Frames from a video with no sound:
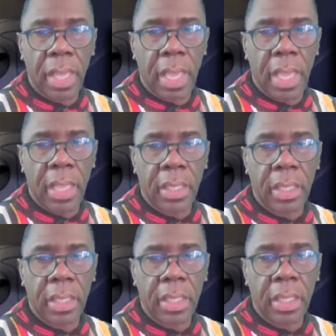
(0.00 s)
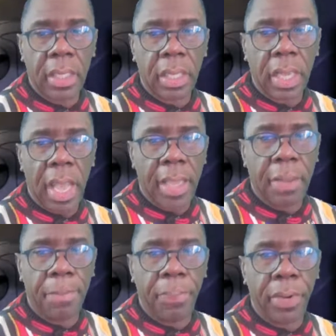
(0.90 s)
and I
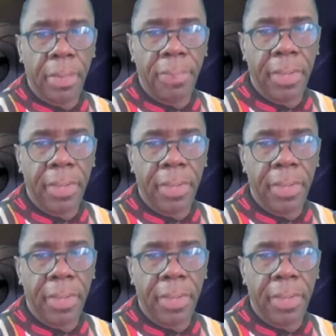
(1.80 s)
can put up